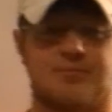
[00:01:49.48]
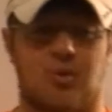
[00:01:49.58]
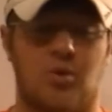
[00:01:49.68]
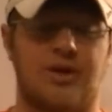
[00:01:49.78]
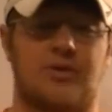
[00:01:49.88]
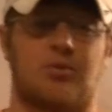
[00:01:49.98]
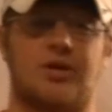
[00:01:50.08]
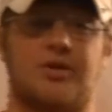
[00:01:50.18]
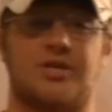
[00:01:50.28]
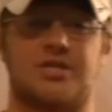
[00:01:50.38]
point where
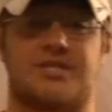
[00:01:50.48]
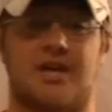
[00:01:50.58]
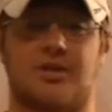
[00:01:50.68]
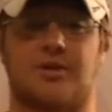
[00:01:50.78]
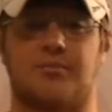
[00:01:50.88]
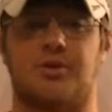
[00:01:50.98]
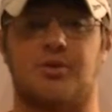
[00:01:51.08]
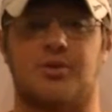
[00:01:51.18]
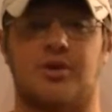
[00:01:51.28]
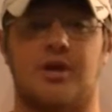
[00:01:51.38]
you can just tell a
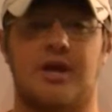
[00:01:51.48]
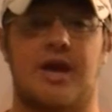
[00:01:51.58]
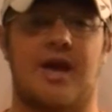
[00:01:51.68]
computer,